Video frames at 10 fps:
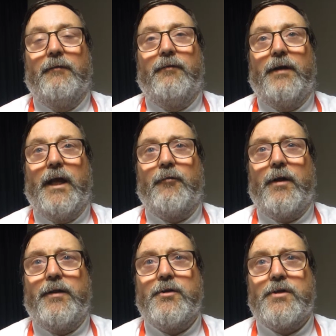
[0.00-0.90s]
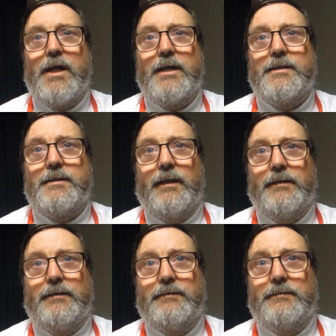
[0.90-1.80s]
free and reduced lunch,
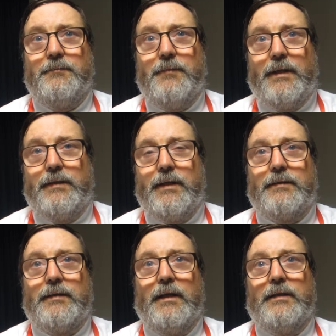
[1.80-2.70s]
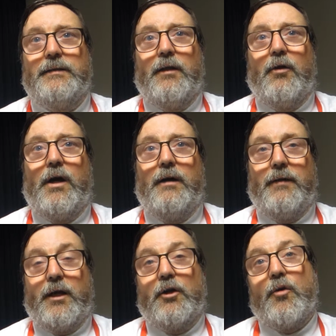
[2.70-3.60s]
that is mean that they don't
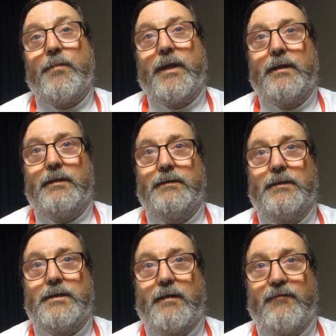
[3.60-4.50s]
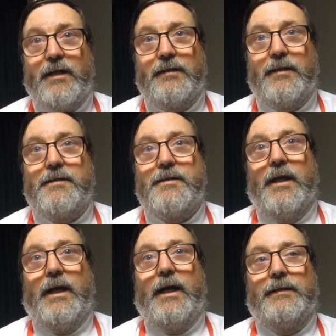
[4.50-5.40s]
have economic disadvantage,
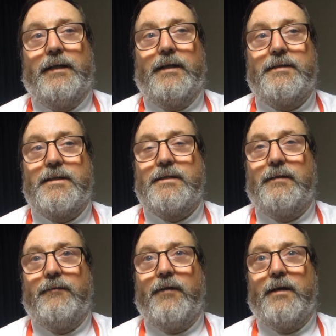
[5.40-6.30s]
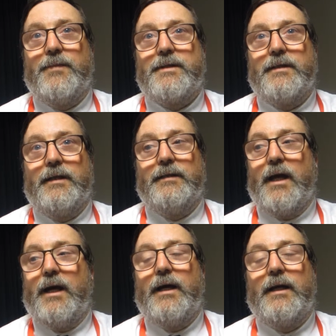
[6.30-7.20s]
and then
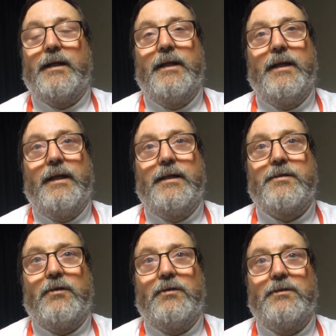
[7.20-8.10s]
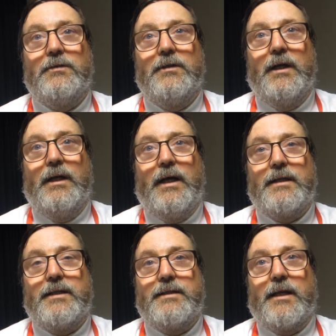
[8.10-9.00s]
65% are ESOL
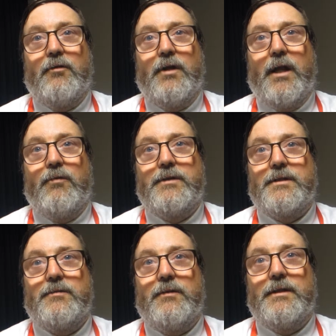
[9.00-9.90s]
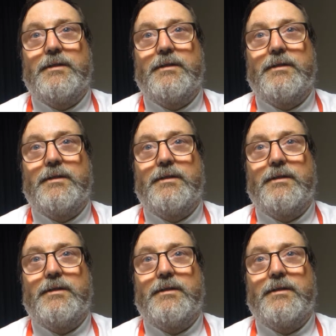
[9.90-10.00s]
as a second language students.